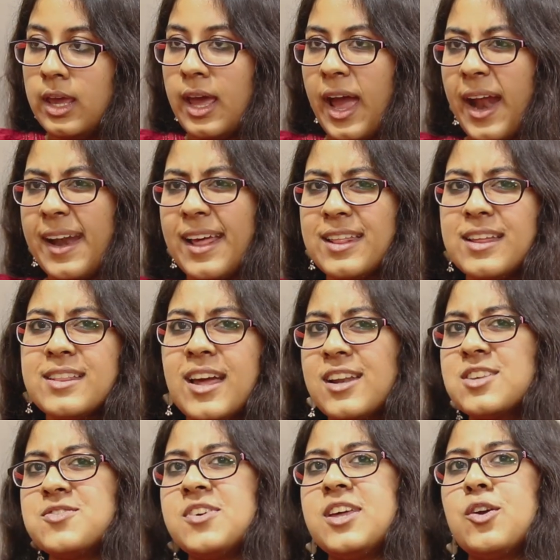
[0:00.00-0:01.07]
and I think that
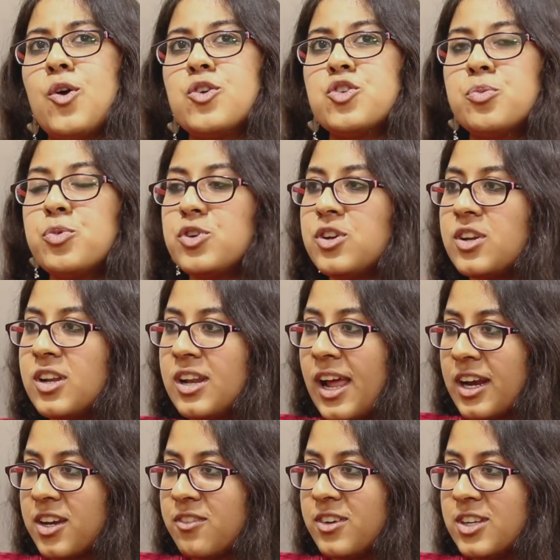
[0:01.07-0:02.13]
is where entrepreneurial
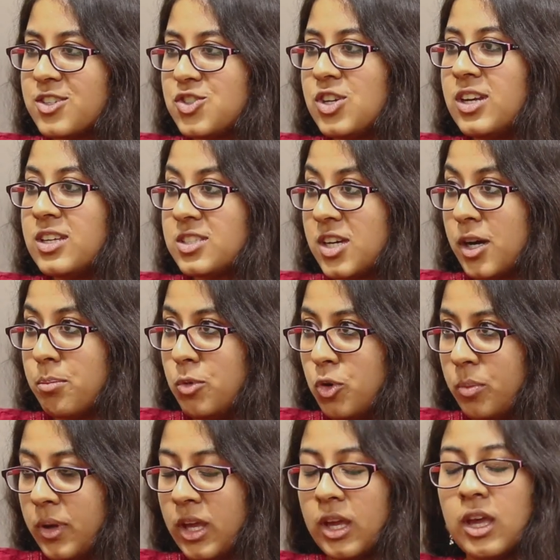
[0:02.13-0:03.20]
activities really start
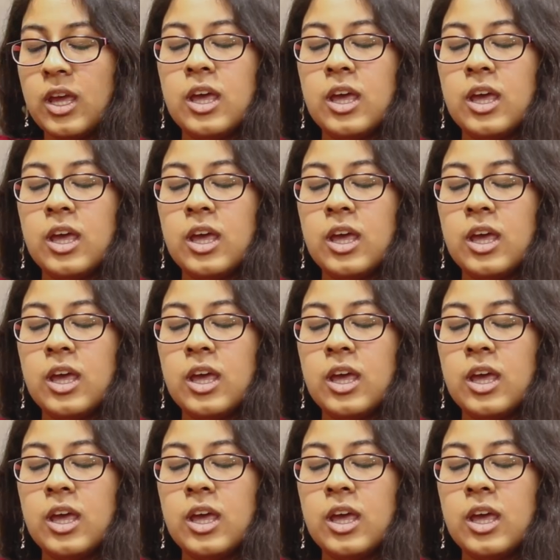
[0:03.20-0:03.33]
blooming.